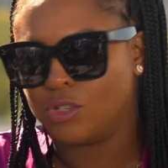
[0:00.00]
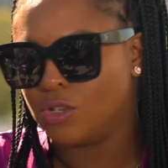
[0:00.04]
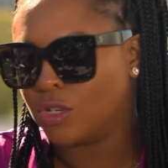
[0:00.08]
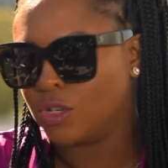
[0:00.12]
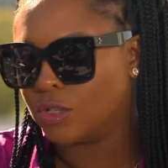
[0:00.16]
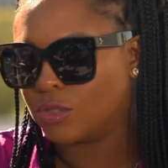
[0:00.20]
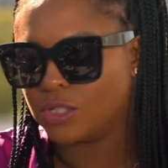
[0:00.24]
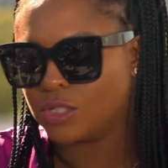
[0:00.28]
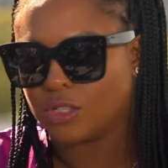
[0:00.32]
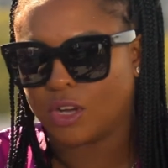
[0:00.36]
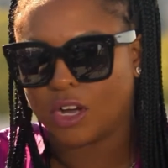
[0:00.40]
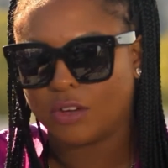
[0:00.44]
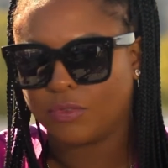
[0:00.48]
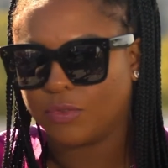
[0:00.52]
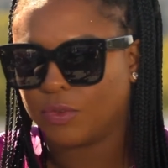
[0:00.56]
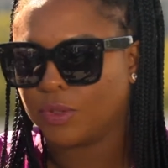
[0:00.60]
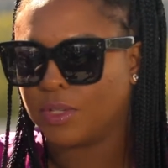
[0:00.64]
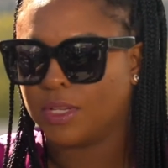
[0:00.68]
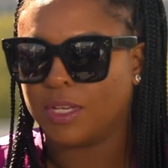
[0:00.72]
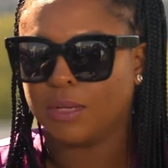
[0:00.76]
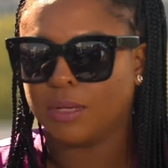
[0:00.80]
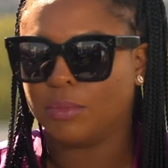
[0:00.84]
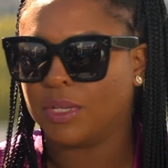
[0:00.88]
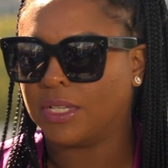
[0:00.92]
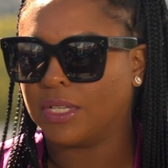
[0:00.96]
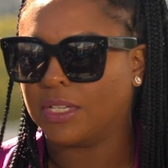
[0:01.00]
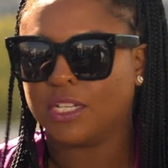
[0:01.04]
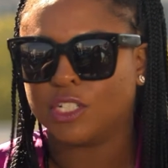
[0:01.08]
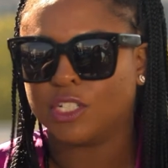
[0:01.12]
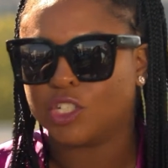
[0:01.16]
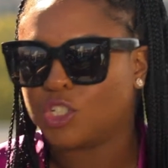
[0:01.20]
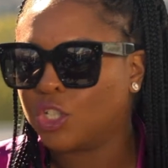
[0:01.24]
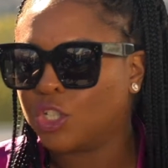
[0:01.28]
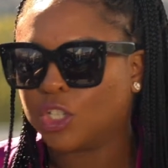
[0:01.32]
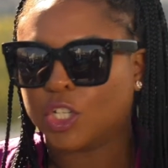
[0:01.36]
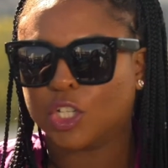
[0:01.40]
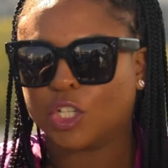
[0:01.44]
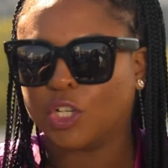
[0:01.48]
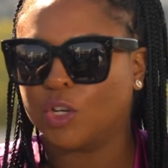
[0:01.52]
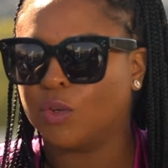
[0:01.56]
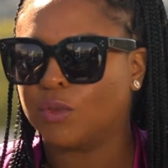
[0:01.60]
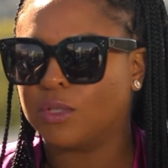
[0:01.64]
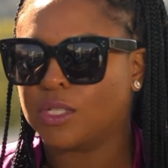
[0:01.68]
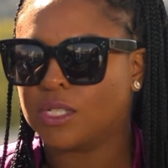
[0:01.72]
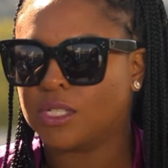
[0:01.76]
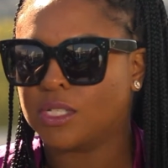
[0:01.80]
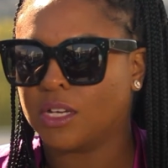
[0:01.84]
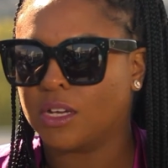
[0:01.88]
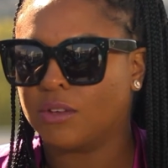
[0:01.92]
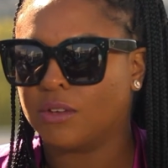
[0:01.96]
soft on them and
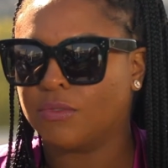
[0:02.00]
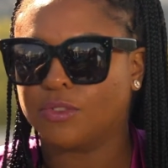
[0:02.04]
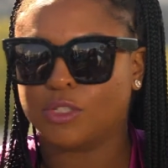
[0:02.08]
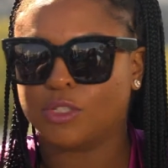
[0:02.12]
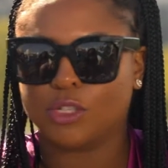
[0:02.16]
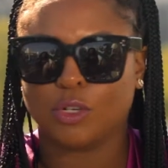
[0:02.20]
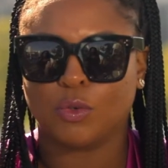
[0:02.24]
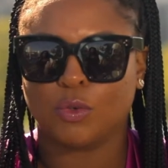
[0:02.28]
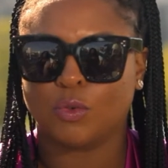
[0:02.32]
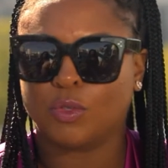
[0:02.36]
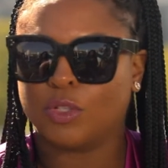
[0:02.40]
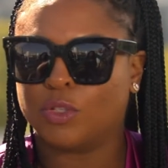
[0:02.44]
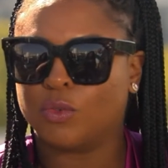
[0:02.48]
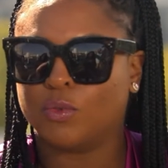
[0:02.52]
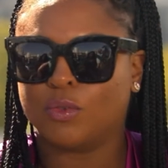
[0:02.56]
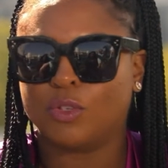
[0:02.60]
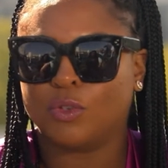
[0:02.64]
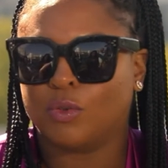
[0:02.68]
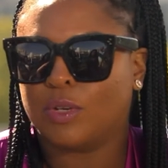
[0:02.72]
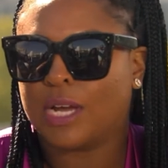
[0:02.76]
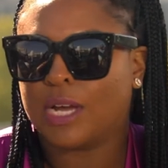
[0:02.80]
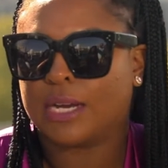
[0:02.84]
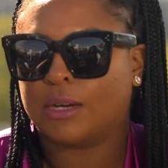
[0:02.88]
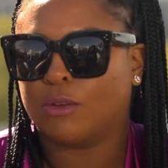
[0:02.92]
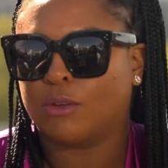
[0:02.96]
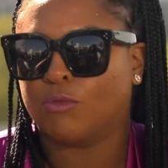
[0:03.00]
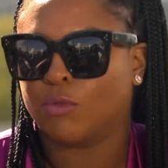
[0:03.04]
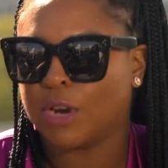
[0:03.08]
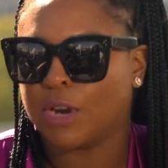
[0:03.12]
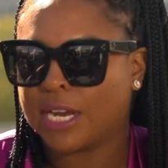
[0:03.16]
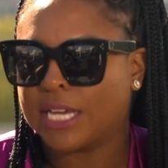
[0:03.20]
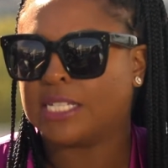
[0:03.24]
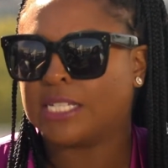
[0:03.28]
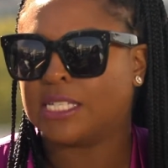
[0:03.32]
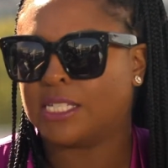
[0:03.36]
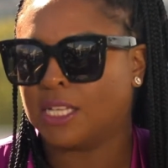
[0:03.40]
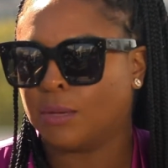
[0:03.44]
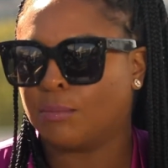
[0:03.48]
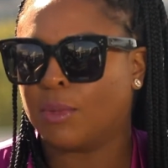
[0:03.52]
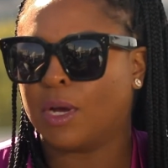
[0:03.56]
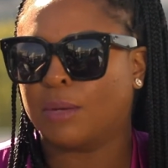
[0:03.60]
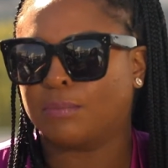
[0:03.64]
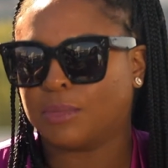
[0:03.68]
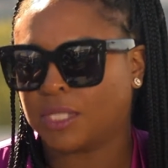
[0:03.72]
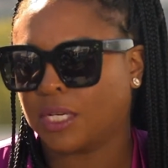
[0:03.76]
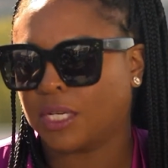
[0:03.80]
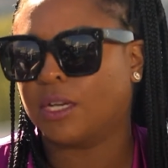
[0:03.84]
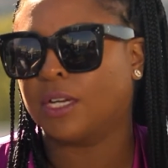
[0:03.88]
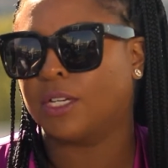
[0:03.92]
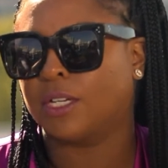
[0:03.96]
sugarcoating stuff. So you got to raise them
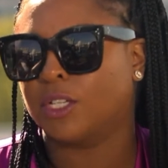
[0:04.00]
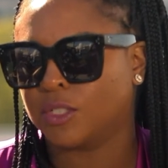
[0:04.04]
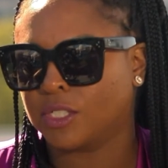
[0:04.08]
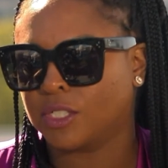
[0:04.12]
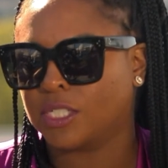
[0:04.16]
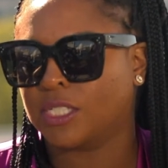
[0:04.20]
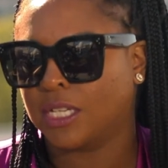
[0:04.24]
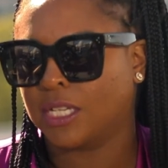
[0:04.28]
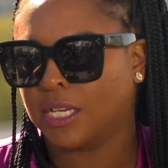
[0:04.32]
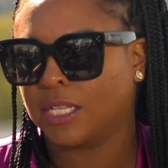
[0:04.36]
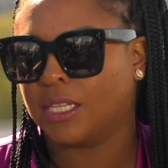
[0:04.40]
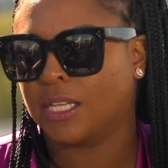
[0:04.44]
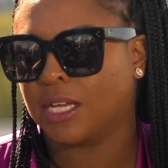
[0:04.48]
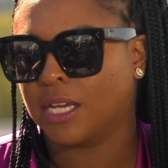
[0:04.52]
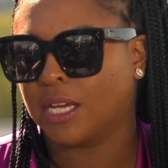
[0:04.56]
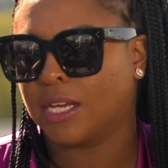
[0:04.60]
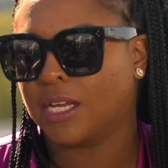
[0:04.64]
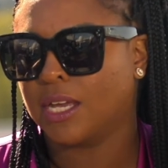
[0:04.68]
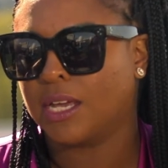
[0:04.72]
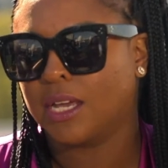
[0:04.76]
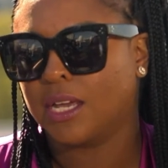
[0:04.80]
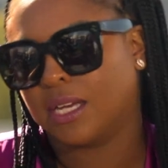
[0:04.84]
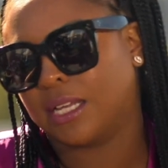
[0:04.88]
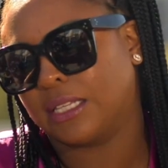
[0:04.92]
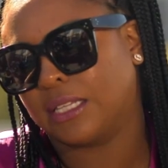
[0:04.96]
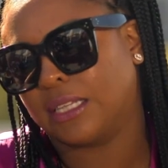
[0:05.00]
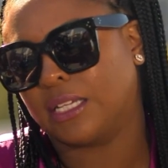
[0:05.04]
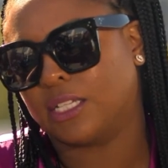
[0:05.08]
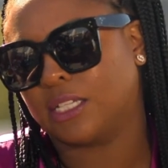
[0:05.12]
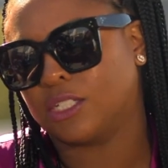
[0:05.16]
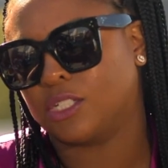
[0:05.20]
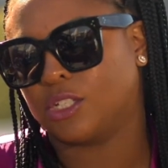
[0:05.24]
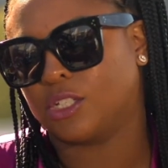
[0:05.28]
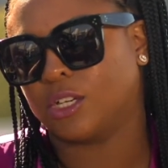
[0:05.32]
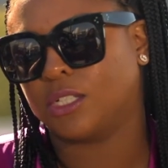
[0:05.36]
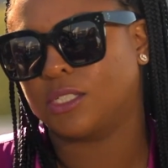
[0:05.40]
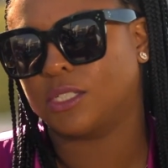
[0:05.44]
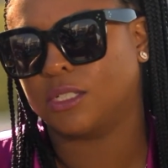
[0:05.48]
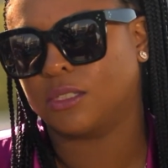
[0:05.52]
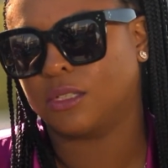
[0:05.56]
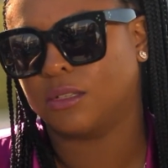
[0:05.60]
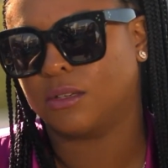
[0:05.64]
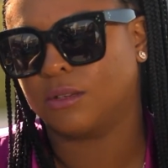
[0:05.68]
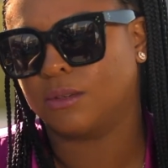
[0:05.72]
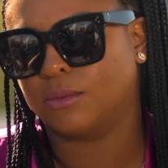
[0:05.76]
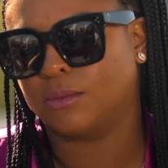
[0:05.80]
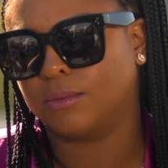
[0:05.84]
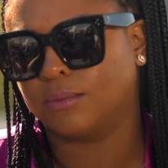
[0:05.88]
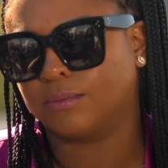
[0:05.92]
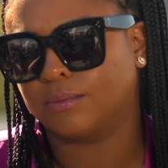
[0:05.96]
up to understand that. And I think it starts in the home.